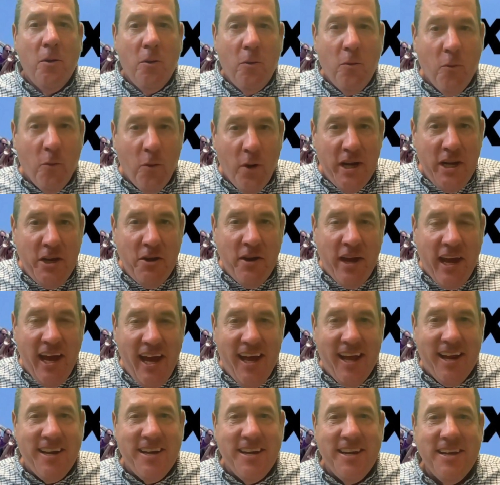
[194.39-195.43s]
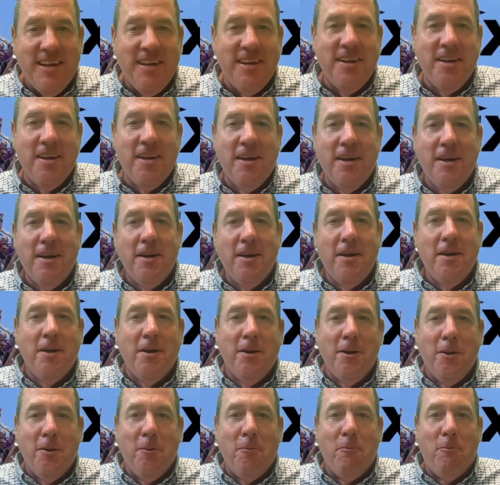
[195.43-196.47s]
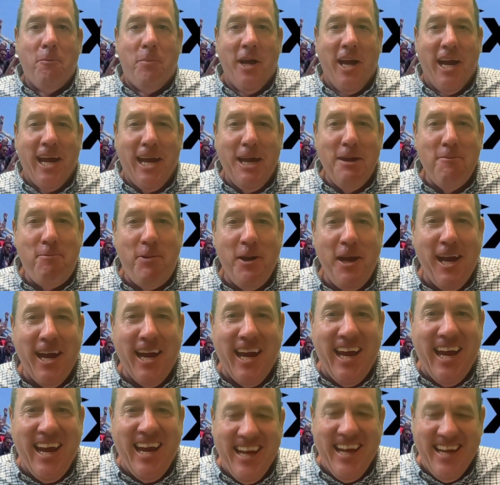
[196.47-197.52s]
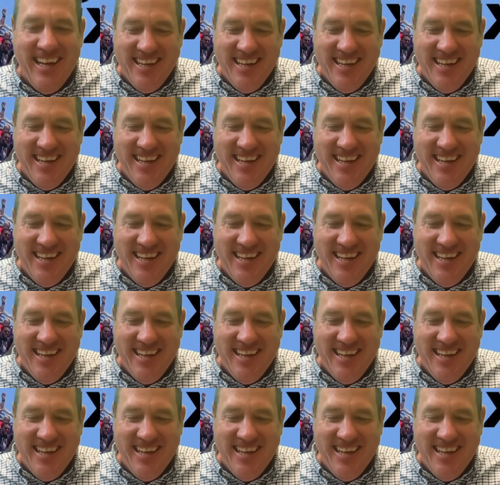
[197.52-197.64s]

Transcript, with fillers: What do you get? Piggy, piggy.